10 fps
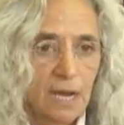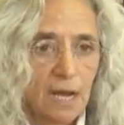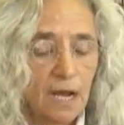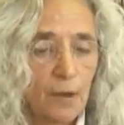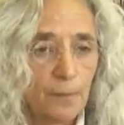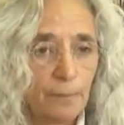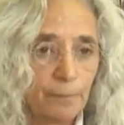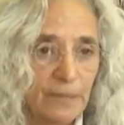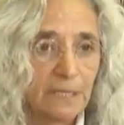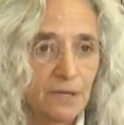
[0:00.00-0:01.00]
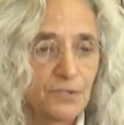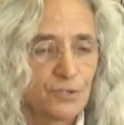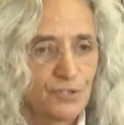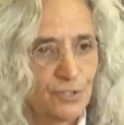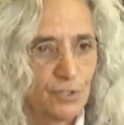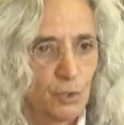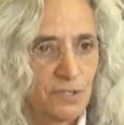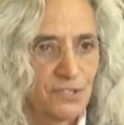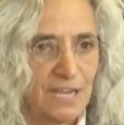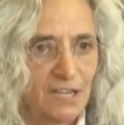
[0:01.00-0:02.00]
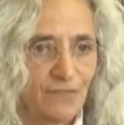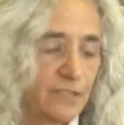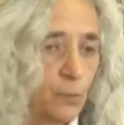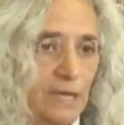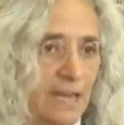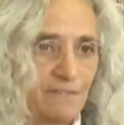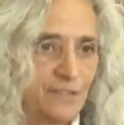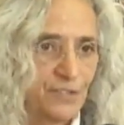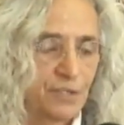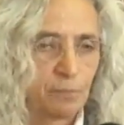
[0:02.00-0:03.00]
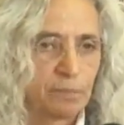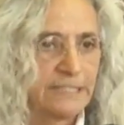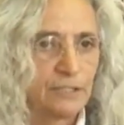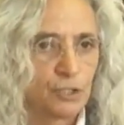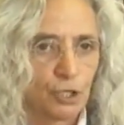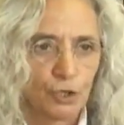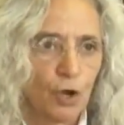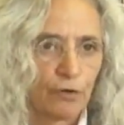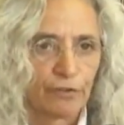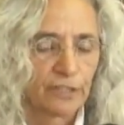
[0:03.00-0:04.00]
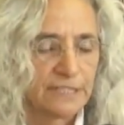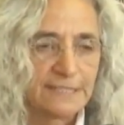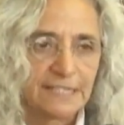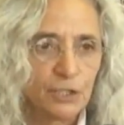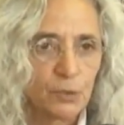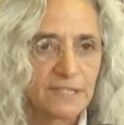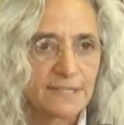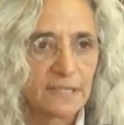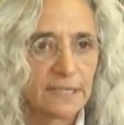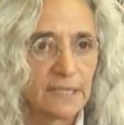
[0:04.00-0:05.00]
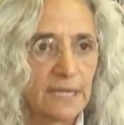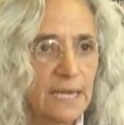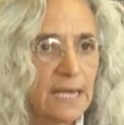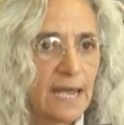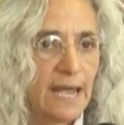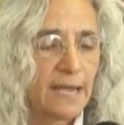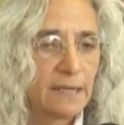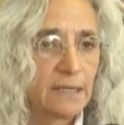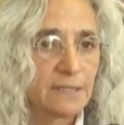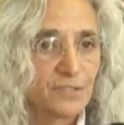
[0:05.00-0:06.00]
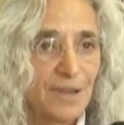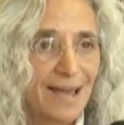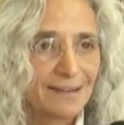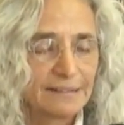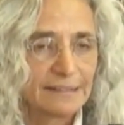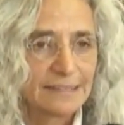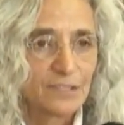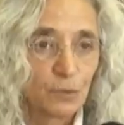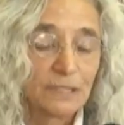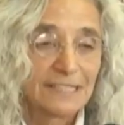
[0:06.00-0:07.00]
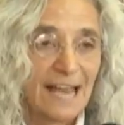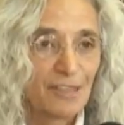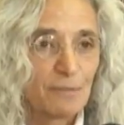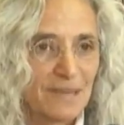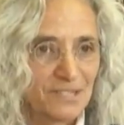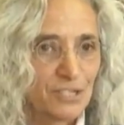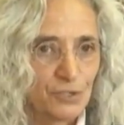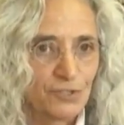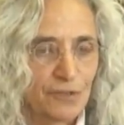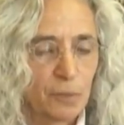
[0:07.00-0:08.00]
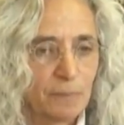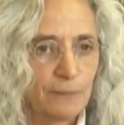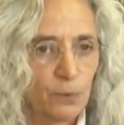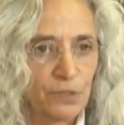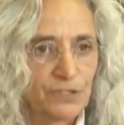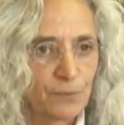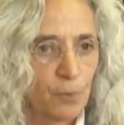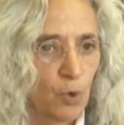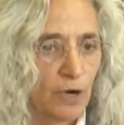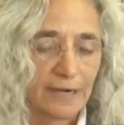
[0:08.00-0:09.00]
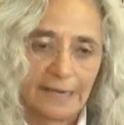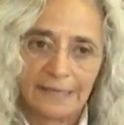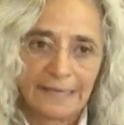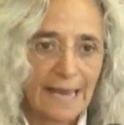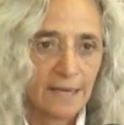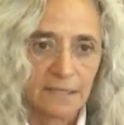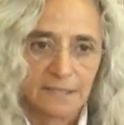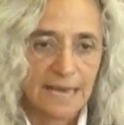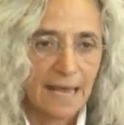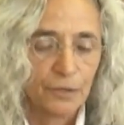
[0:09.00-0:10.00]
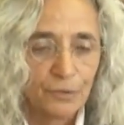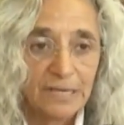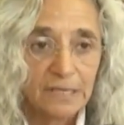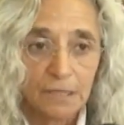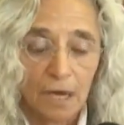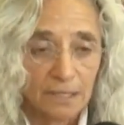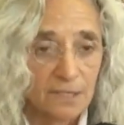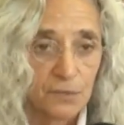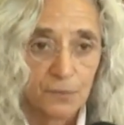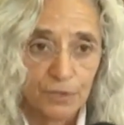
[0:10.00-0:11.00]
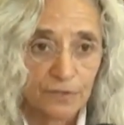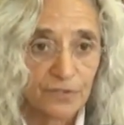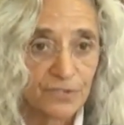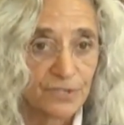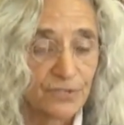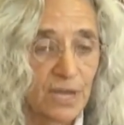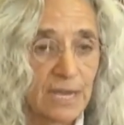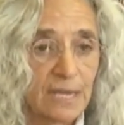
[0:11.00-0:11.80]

uh, because there's short staff. We have this complete turnover continuously, and it's not. It's really not in the best interest of the people we support. And again, it's not unique to Autism Services.